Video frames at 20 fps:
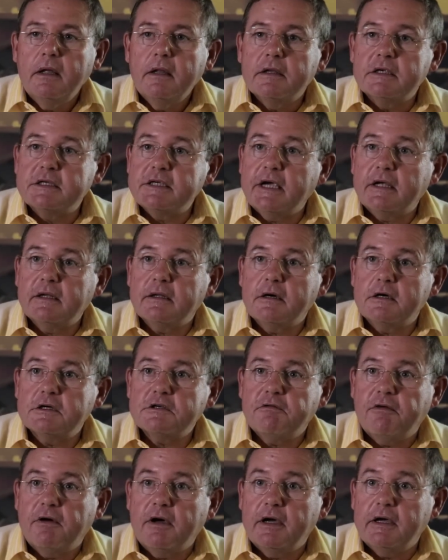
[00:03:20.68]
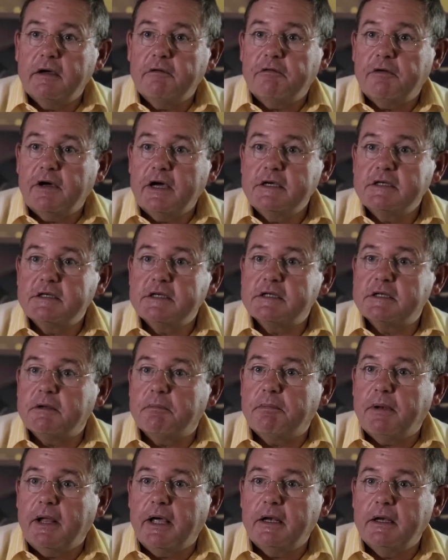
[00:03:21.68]
The second last phase is the
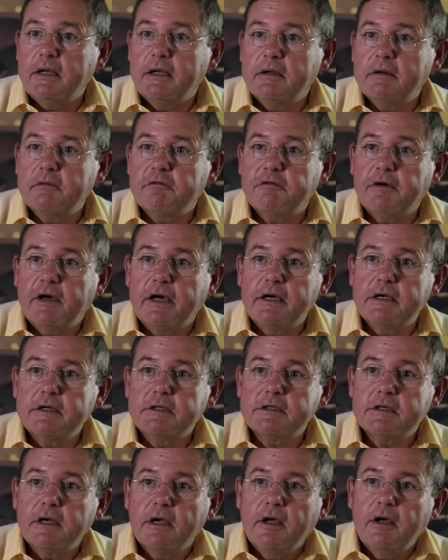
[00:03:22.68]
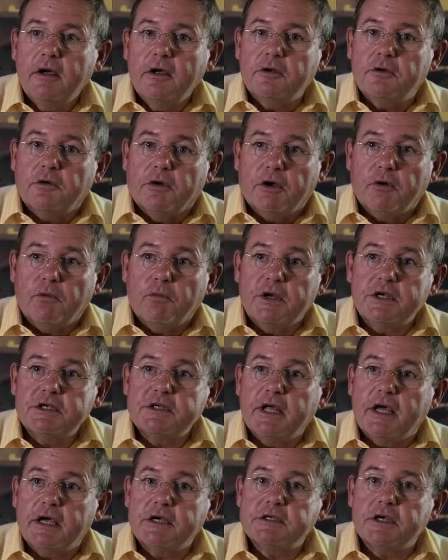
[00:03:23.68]
planning phase, during which
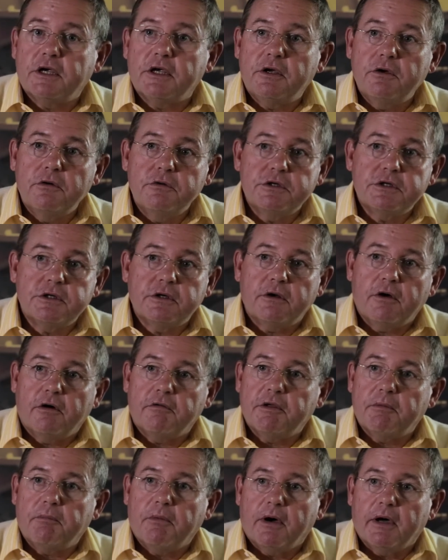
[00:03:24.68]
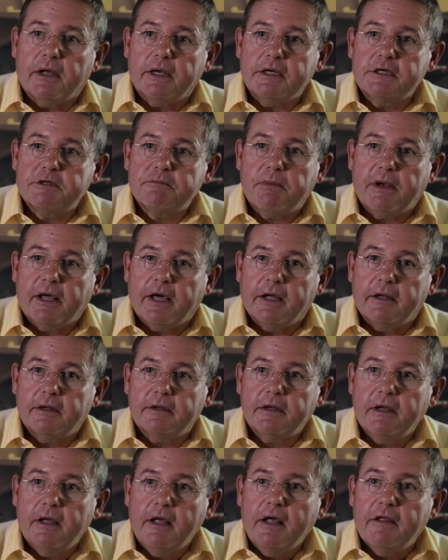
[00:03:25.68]
the execution of the mine is planned.
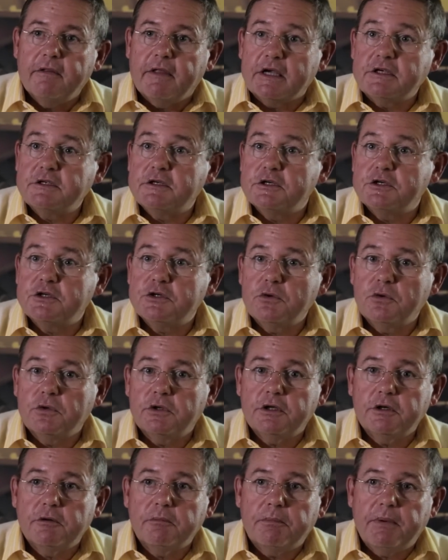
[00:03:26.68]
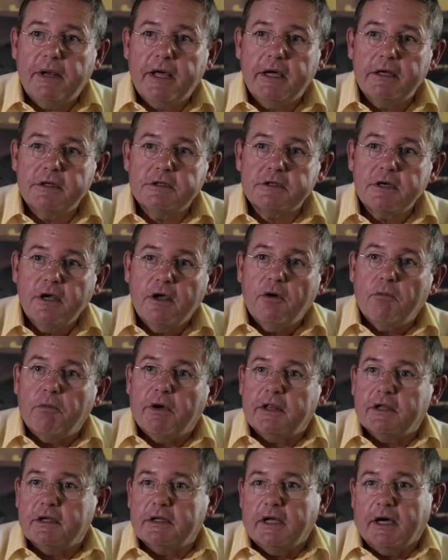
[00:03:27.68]
That's the short-term plans
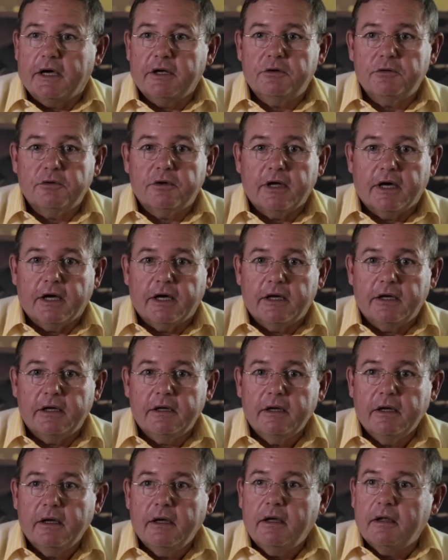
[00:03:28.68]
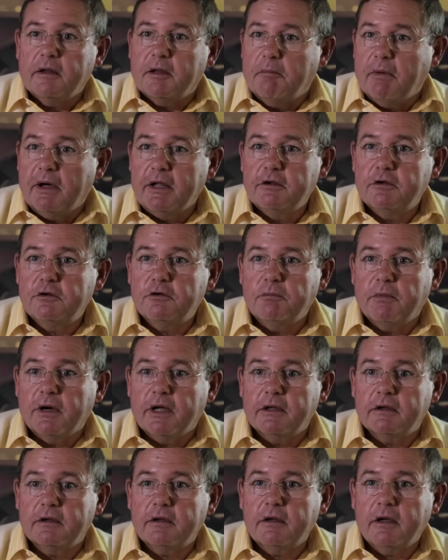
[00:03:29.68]
where the day-to-day, the
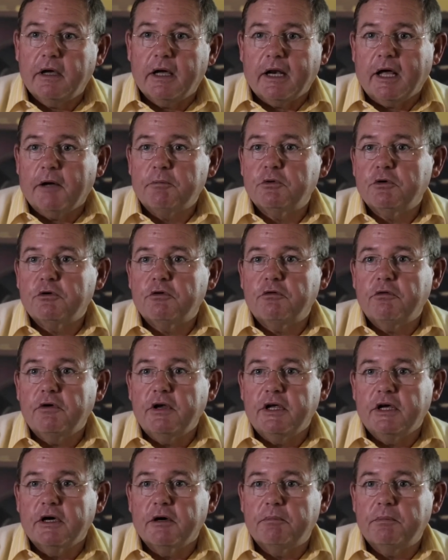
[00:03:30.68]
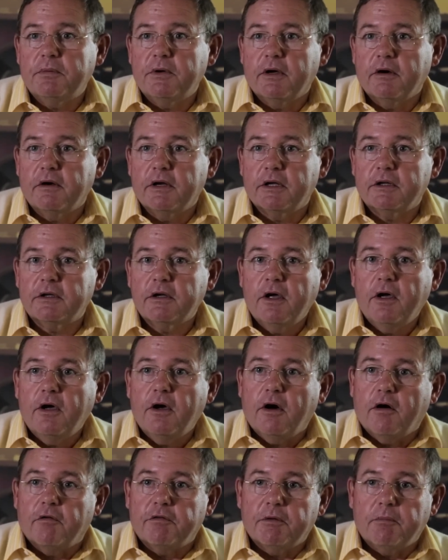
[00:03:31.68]
month-to-month and up to 3-year period
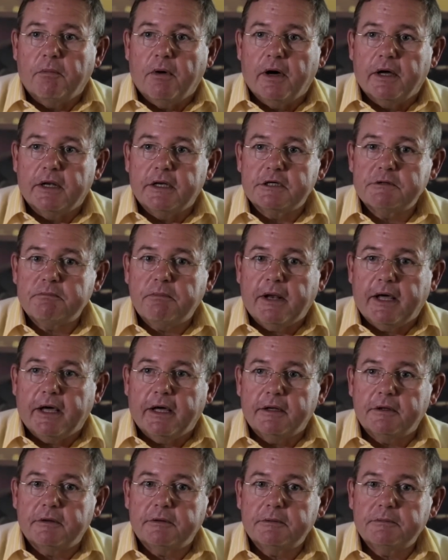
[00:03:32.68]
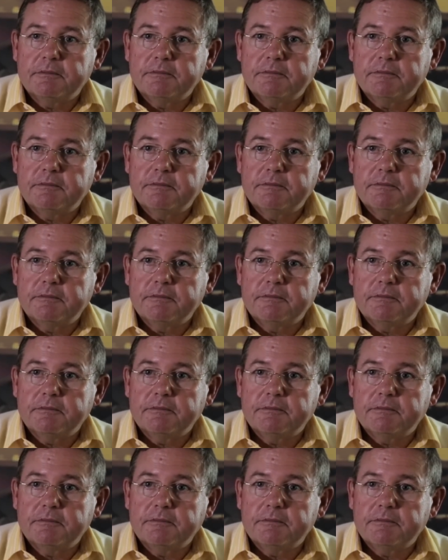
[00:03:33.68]
of the mine is planned.